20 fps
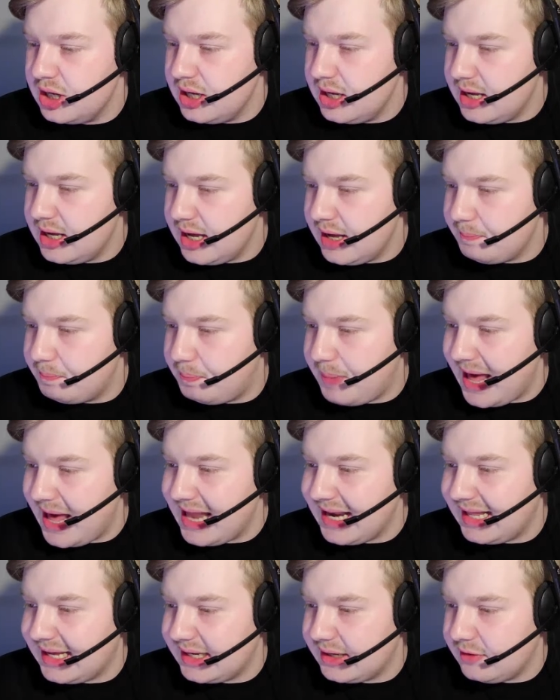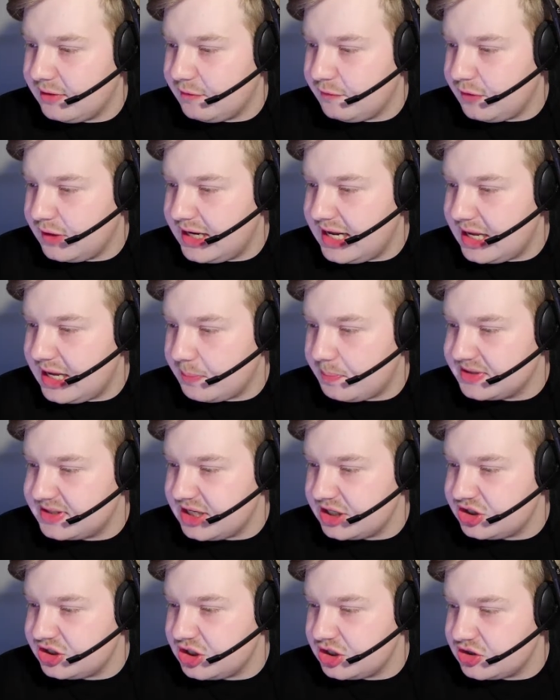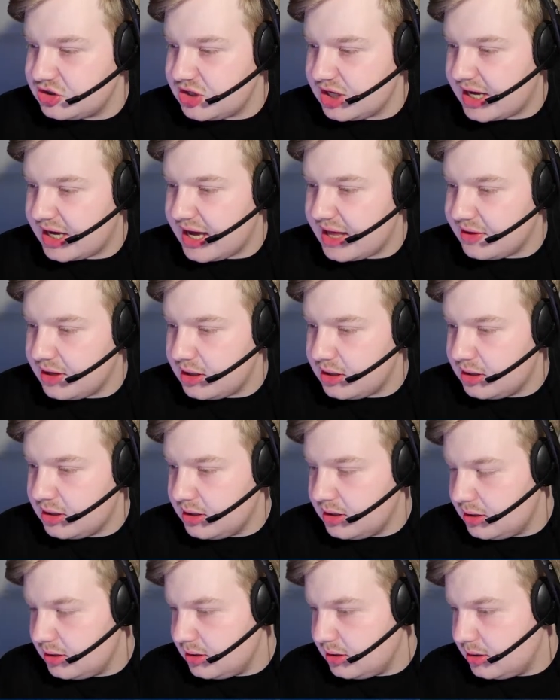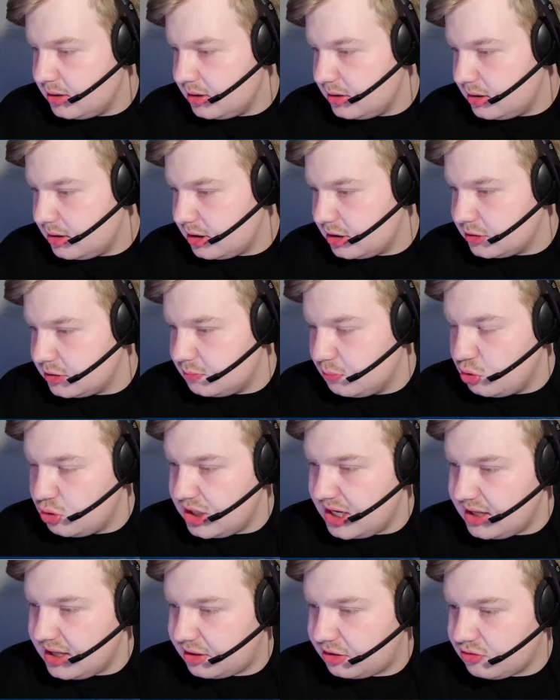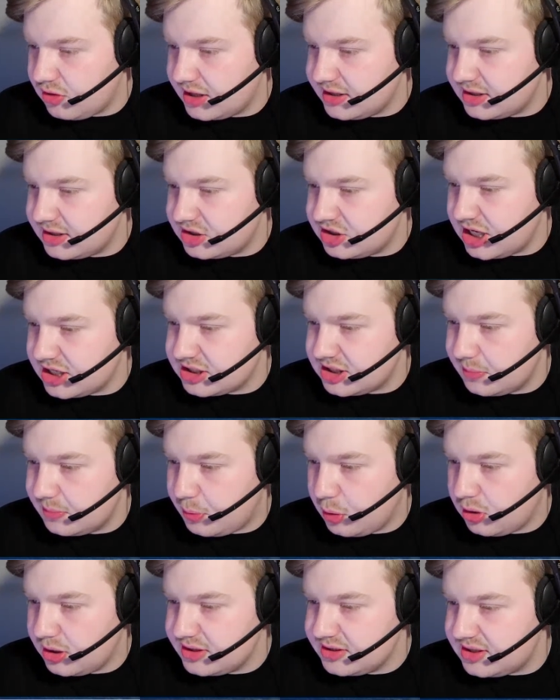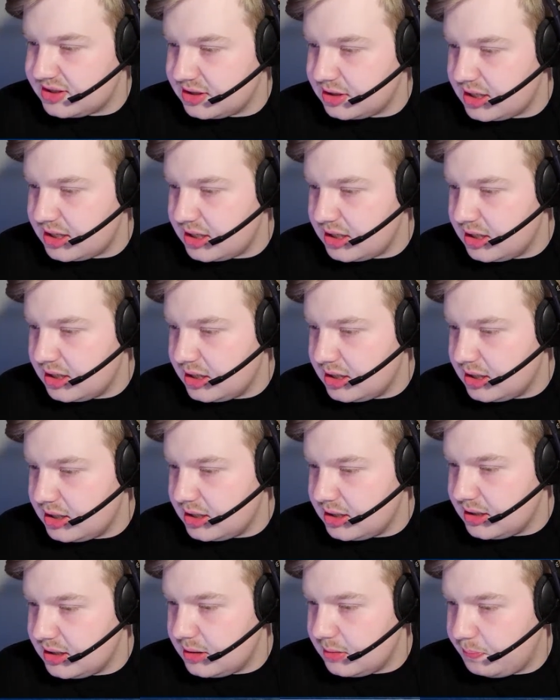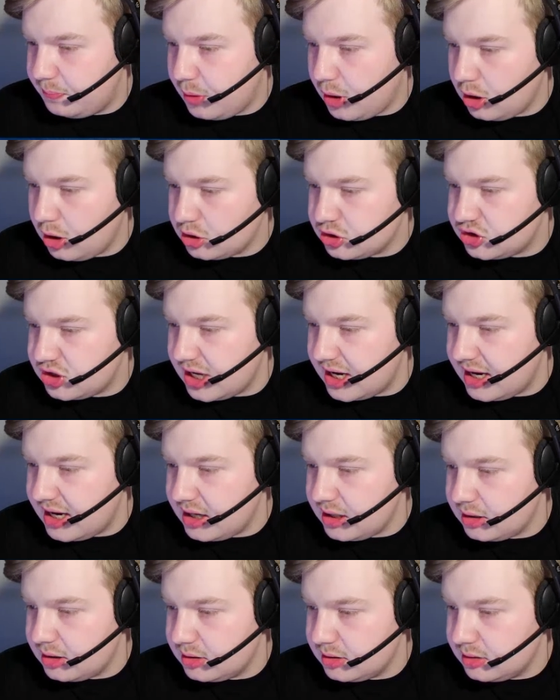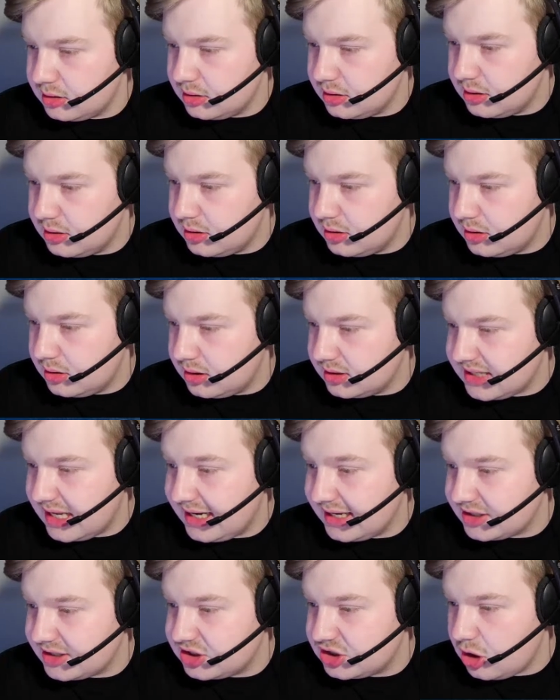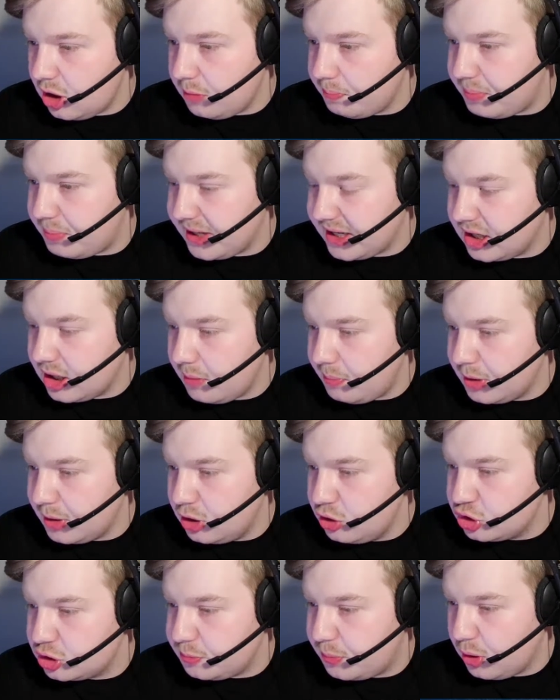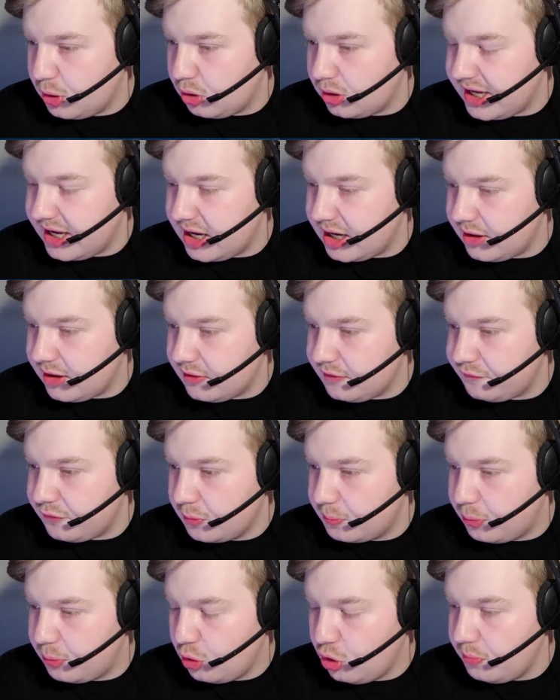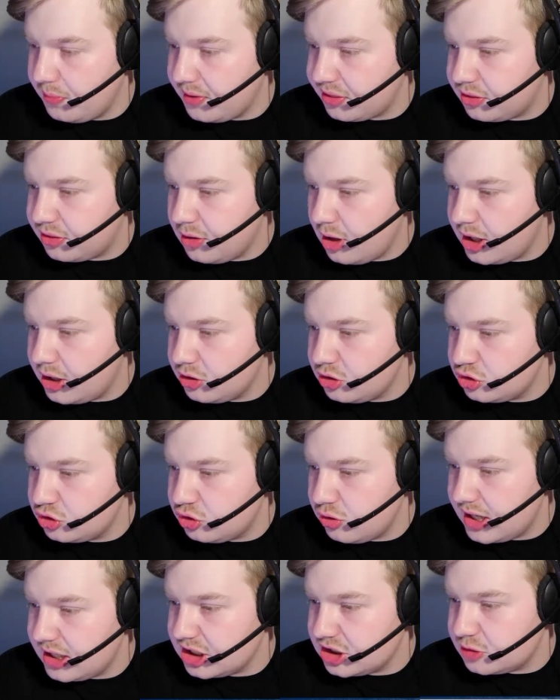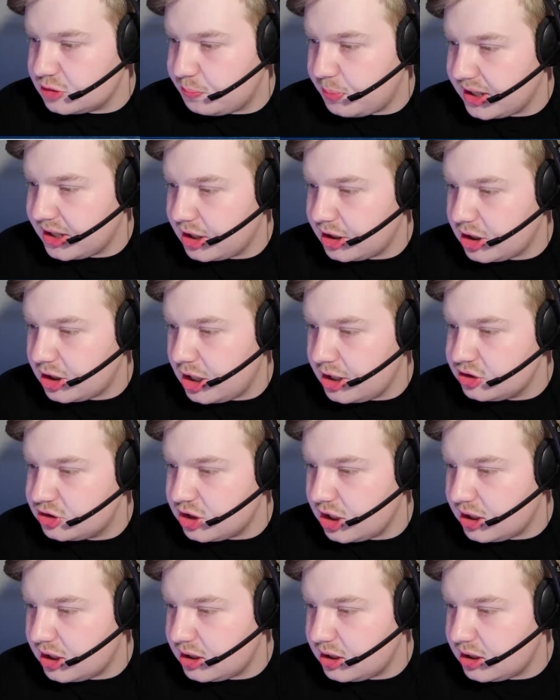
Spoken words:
and battling for league positions together. as Muniz tried to chest the ball into the box there. As Alex Scott picking up a loose ball here for Bournemouth now, trying to spring a counter.